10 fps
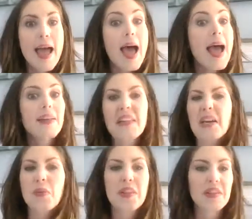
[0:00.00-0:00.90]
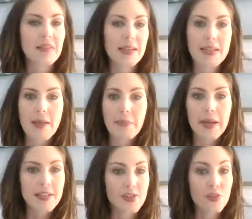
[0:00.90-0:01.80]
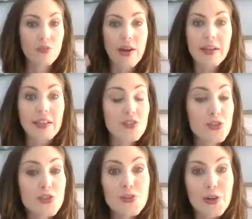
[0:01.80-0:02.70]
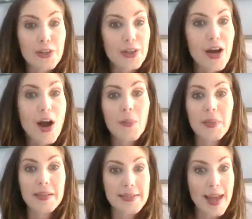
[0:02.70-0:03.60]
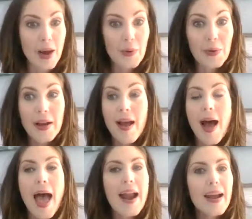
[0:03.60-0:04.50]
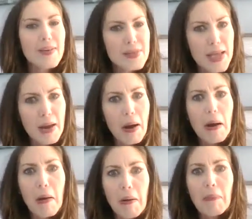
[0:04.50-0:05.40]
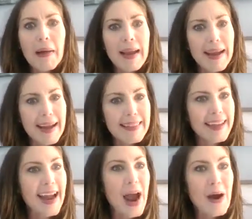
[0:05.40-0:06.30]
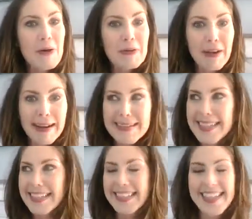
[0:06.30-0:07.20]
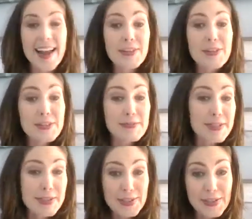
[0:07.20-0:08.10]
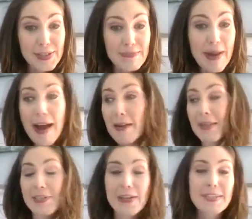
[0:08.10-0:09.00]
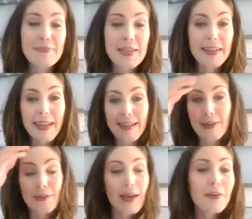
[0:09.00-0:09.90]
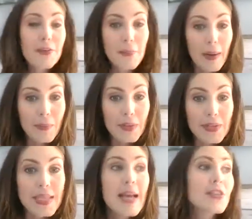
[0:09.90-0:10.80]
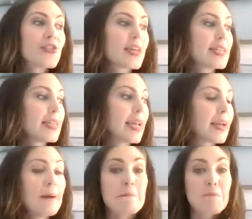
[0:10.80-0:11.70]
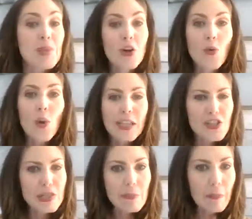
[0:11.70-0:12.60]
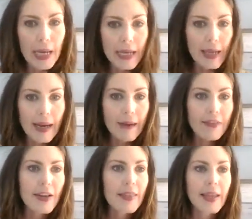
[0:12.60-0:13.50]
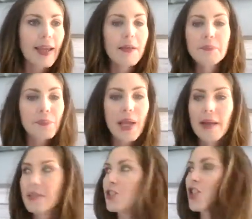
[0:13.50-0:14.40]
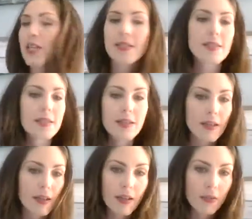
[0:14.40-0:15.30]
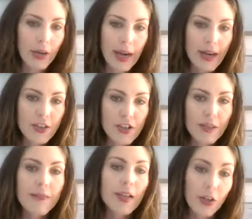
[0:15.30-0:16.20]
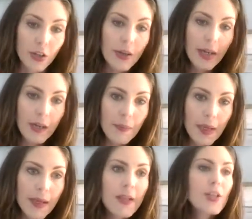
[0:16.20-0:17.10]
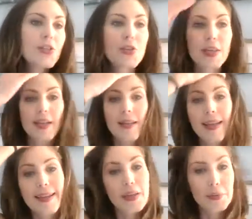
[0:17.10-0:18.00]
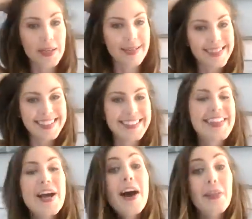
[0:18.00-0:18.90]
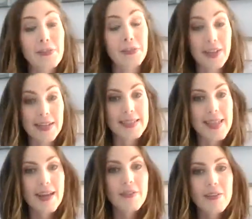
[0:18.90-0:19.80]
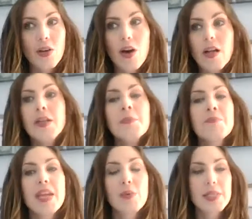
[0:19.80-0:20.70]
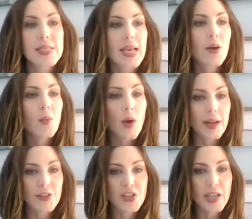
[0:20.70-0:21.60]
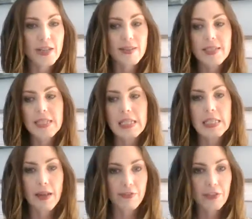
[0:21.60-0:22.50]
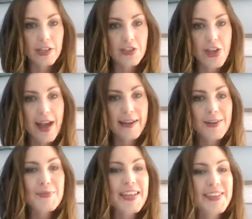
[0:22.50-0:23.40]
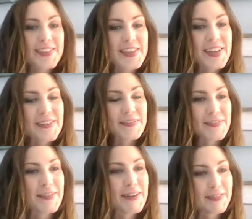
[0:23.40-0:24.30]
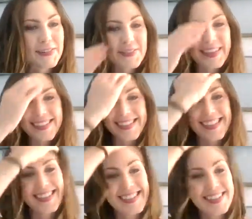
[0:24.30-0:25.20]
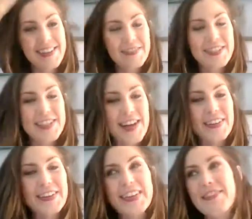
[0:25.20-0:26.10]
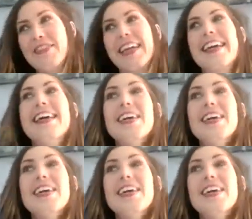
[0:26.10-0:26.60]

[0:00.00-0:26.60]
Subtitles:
And like within like 10 minutes, the redness just started coming down. And I was like, oh my God, like how crazy is that? I tried to be such a good mom. I tried to be like, get her the bubbles, tried to like, watch the money and everything. And she gets a reaction. Like, are you kidding me? So then like it was on the funny side of it all, it was like watching the Discovery Channel because like if you've ever watched the Discovery Channel and they've like,